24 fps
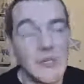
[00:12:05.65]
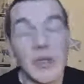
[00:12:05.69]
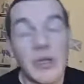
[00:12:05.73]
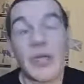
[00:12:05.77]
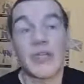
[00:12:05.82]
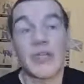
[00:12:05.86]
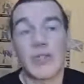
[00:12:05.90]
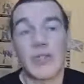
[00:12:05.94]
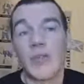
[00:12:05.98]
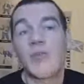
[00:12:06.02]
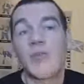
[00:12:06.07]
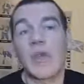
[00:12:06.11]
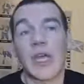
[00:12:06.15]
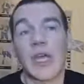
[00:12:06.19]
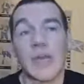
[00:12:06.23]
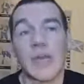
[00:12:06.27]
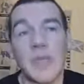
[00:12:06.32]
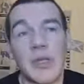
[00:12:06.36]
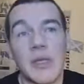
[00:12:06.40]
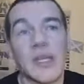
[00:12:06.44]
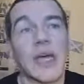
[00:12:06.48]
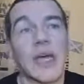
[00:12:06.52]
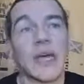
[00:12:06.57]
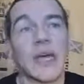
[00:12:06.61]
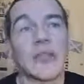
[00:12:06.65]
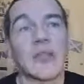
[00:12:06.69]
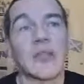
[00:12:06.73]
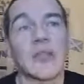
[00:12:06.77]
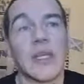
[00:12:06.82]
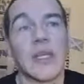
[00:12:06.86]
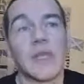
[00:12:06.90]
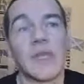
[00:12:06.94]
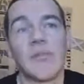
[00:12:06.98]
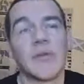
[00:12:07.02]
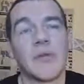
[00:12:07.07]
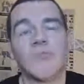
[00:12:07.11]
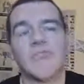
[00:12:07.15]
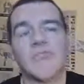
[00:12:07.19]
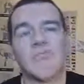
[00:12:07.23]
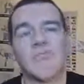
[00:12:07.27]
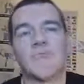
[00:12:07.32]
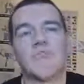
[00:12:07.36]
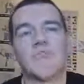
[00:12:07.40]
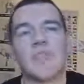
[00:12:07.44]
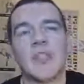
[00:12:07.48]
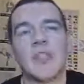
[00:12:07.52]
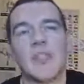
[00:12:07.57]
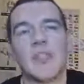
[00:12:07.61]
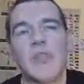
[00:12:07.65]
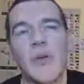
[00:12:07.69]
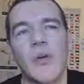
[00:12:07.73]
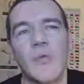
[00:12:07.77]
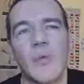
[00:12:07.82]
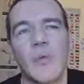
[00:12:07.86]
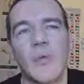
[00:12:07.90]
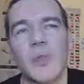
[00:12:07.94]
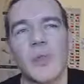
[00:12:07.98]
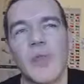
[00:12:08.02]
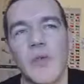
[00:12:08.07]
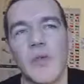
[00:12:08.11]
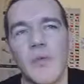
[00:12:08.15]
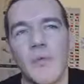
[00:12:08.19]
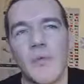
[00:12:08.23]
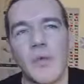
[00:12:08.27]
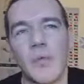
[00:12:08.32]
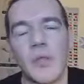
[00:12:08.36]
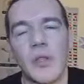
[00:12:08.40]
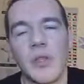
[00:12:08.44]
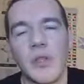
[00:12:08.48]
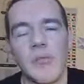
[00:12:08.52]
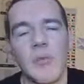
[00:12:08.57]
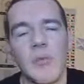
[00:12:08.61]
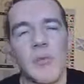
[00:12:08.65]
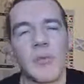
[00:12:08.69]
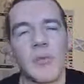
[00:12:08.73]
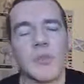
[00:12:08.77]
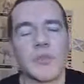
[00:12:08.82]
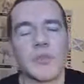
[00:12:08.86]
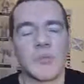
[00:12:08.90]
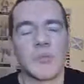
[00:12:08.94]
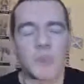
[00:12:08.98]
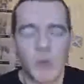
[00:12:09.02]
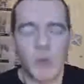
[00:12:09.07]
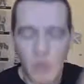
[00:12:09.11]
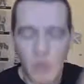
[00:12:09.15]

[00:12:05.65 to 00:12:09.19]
but I'd still recommend it as I say. But not worthy of a one number one